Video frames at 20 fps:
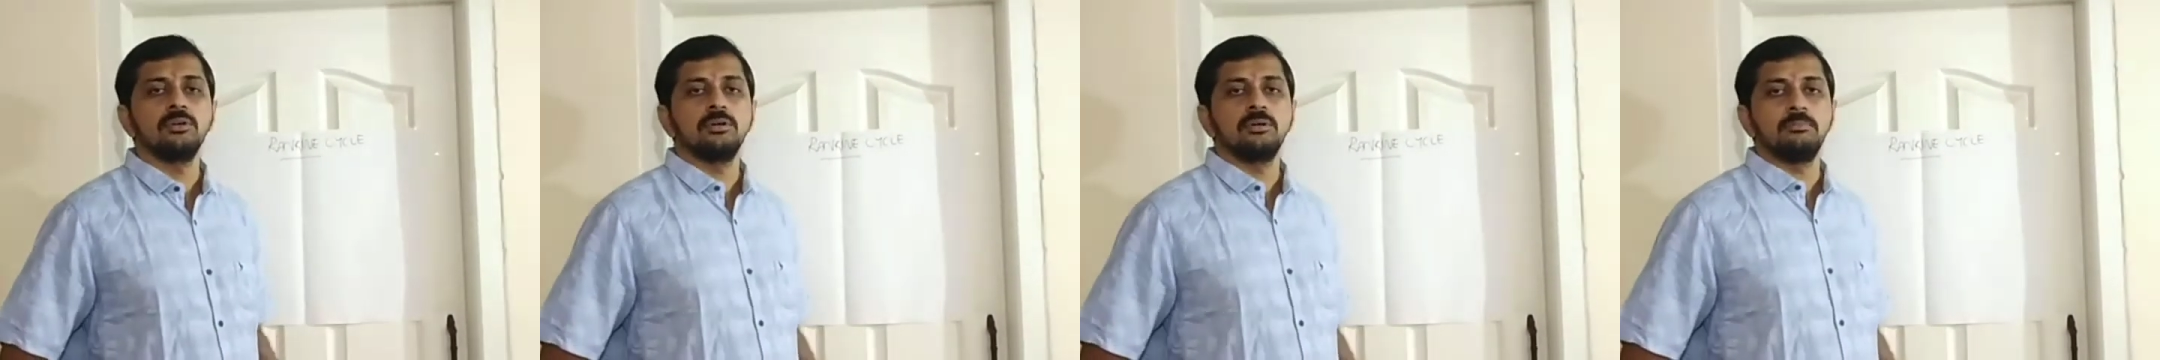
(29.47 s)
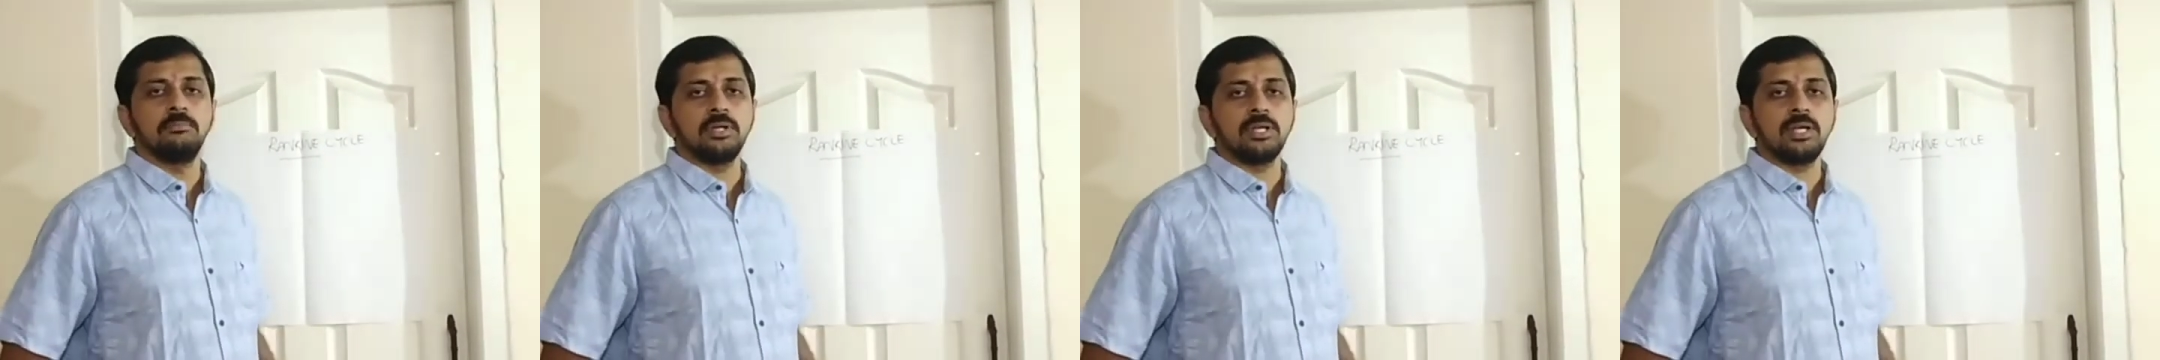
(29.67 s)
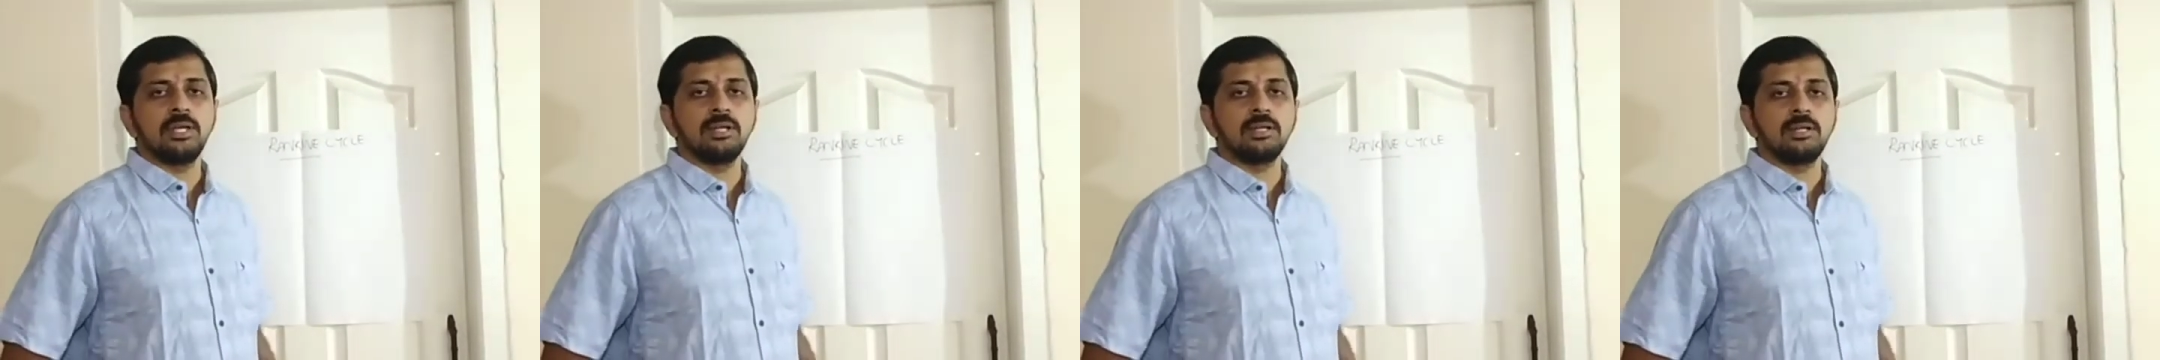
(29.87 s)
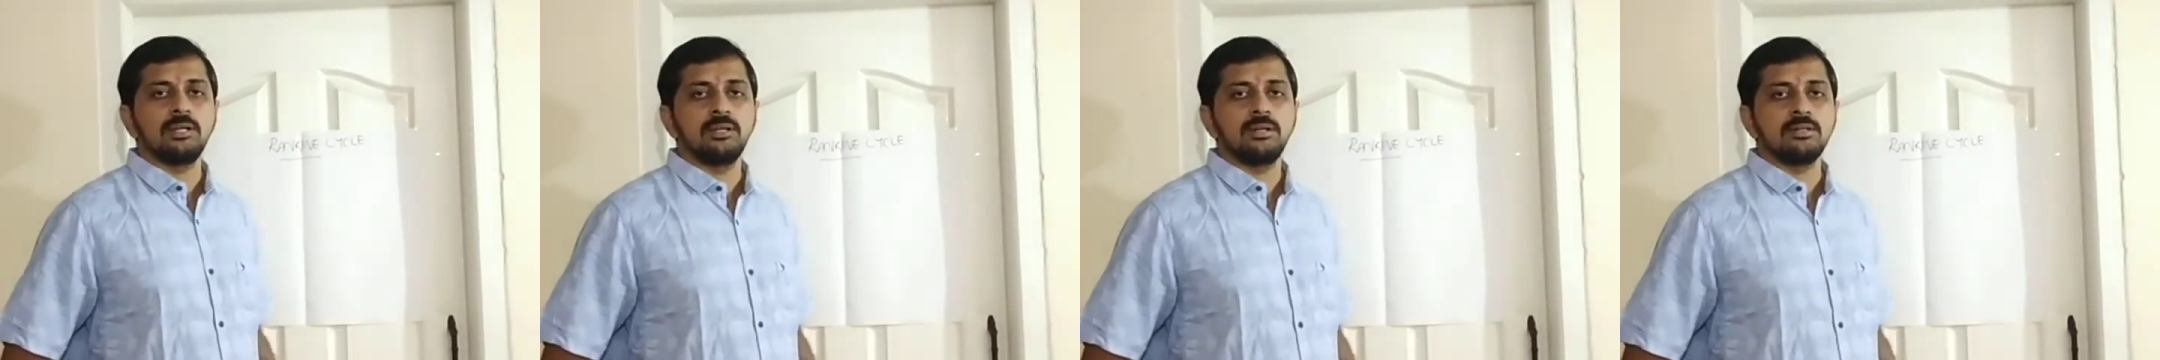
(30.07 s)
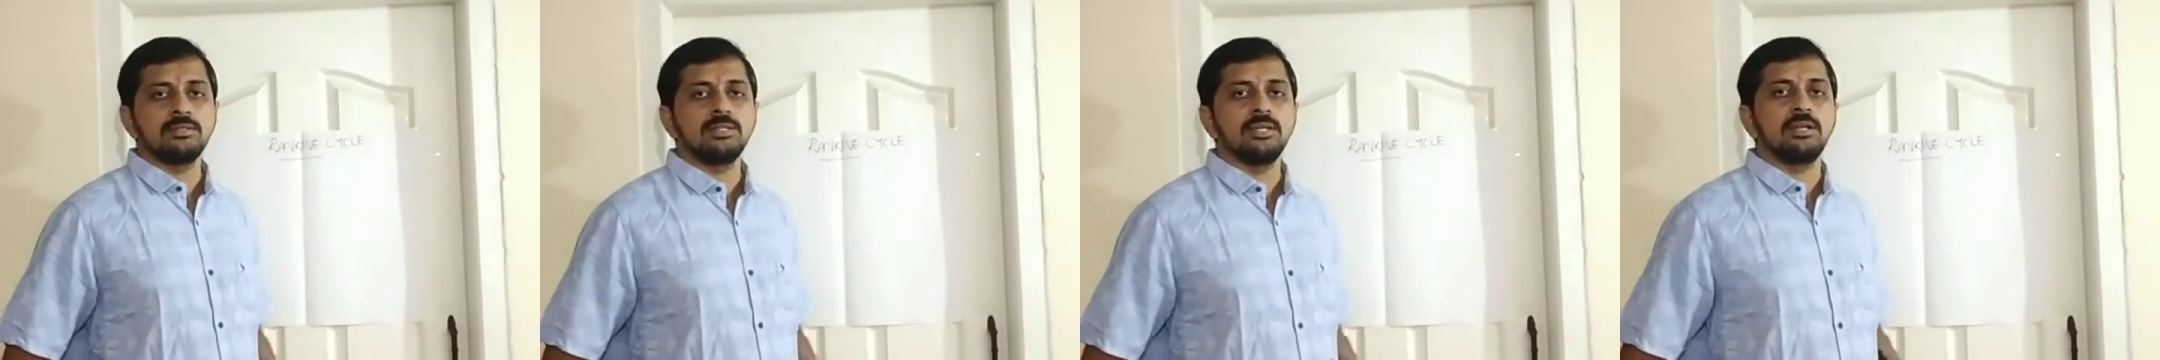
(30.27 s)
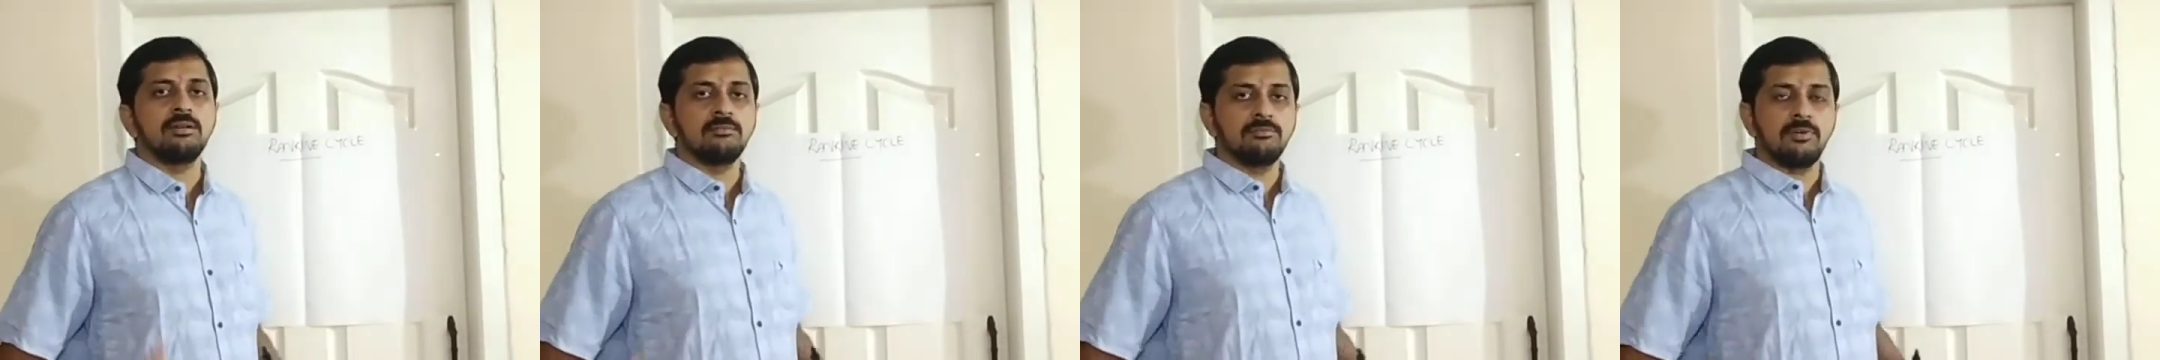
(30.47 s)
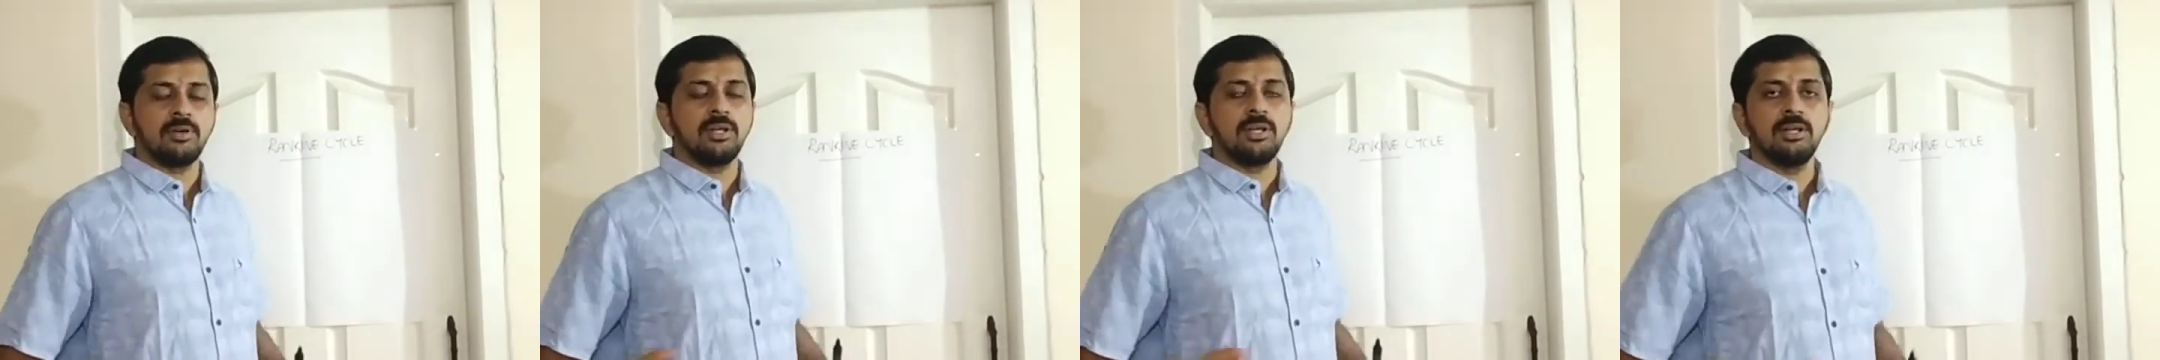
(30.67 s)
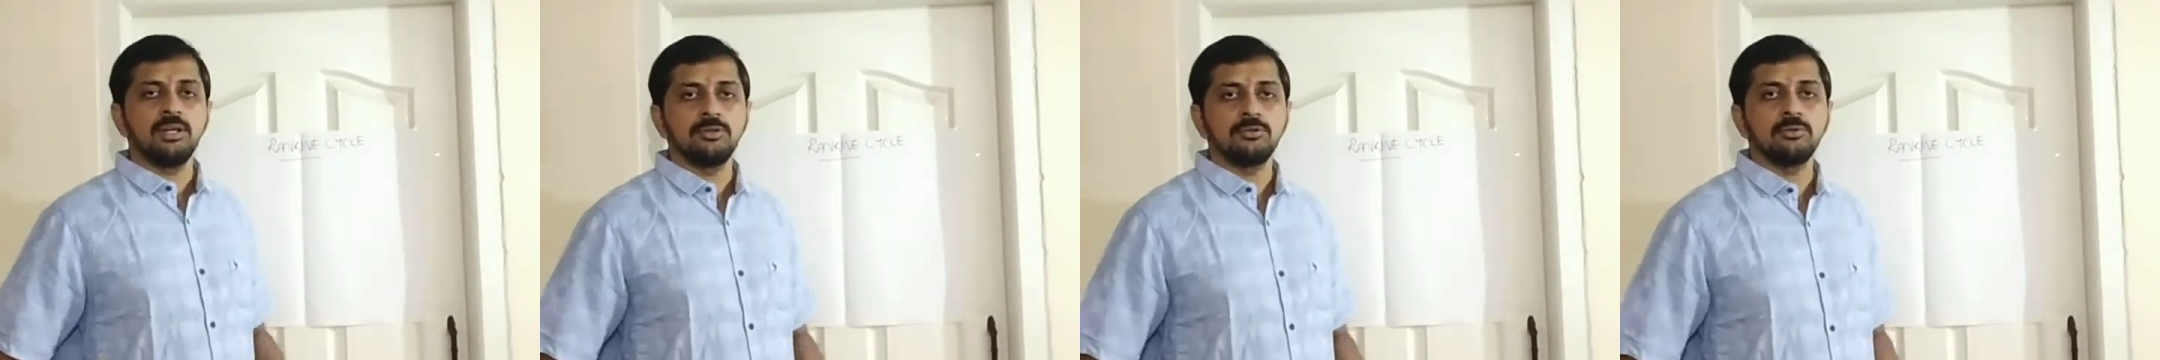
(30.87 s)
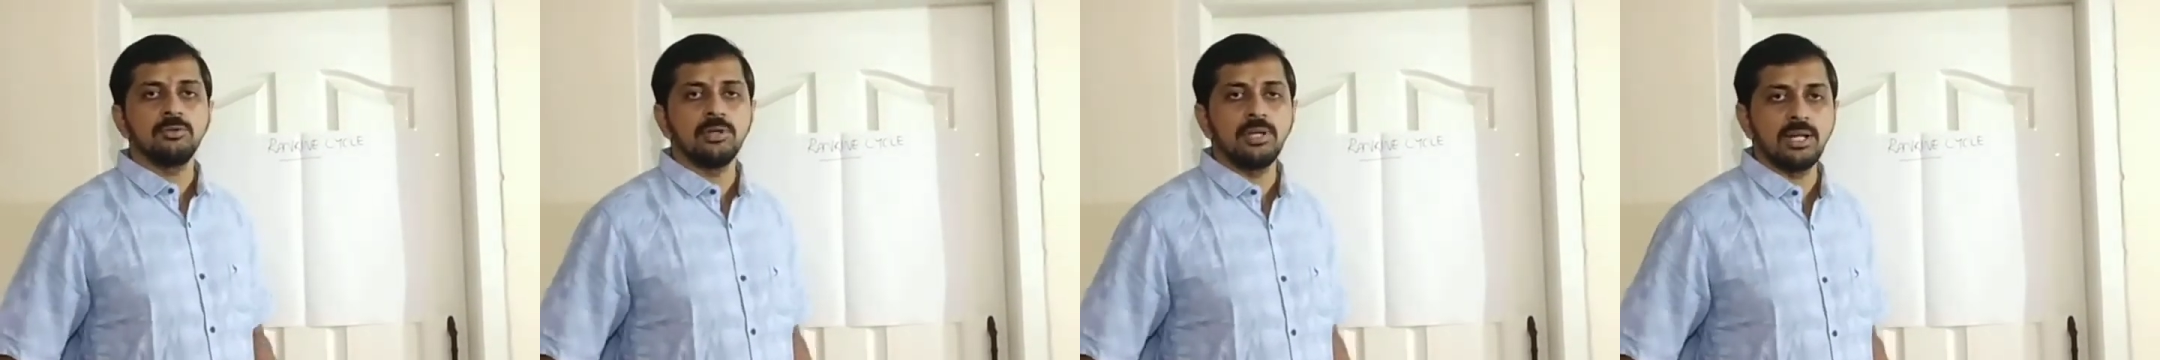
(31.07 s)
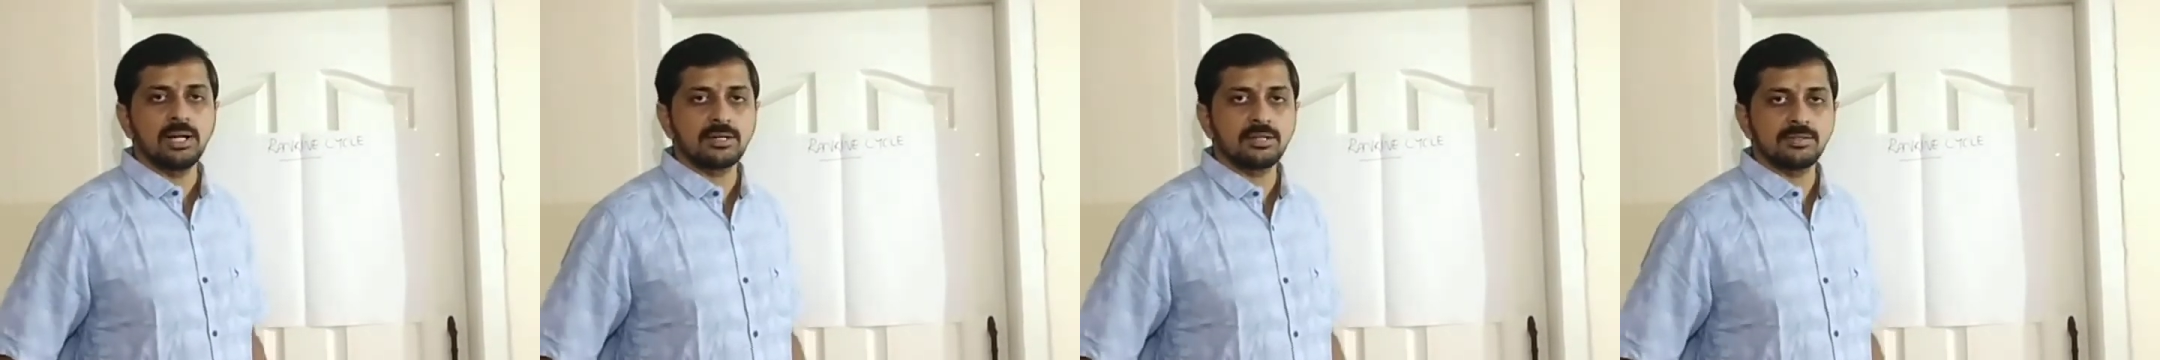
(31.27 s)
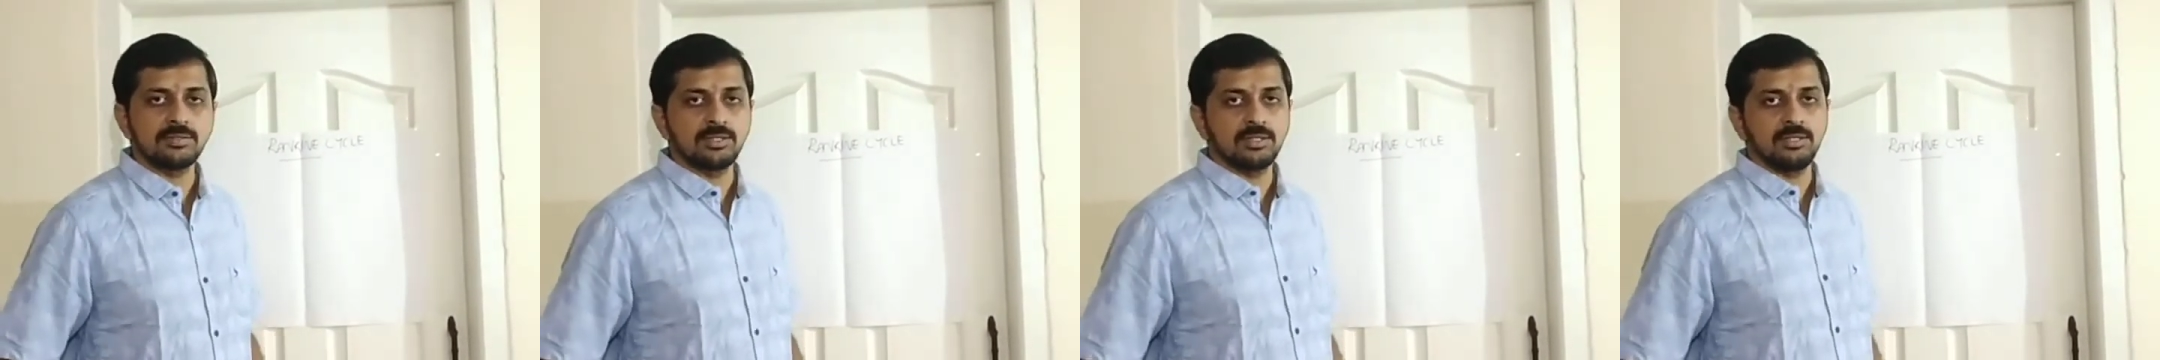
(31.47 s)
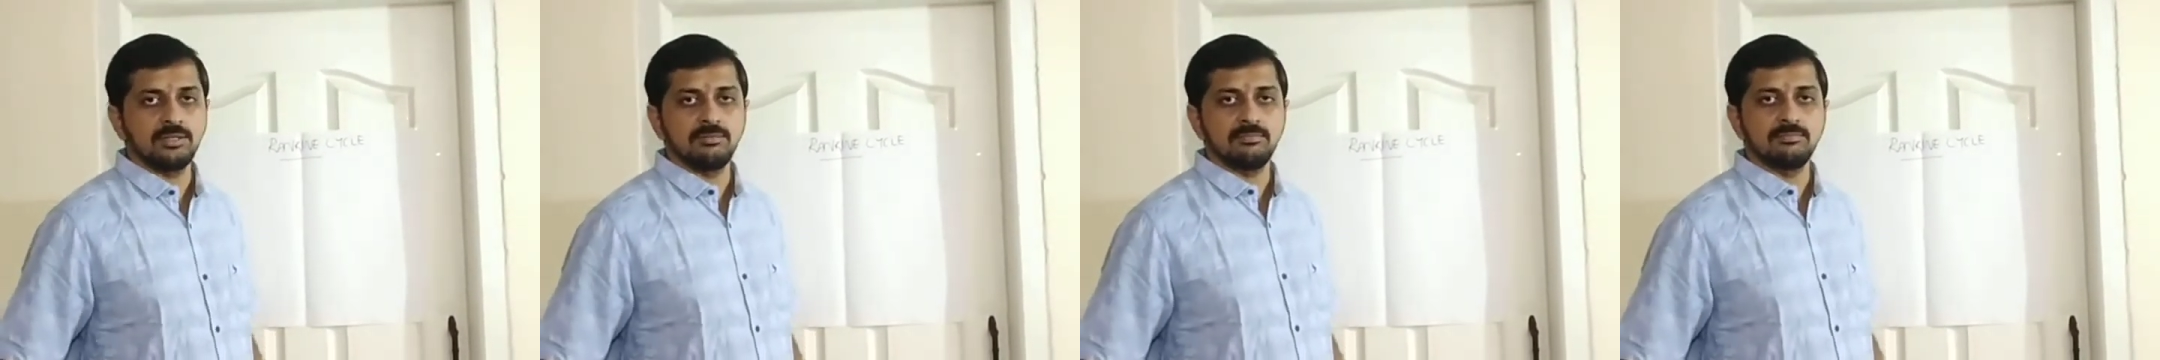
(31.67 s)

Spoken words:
mechanical energy and finally to electricity.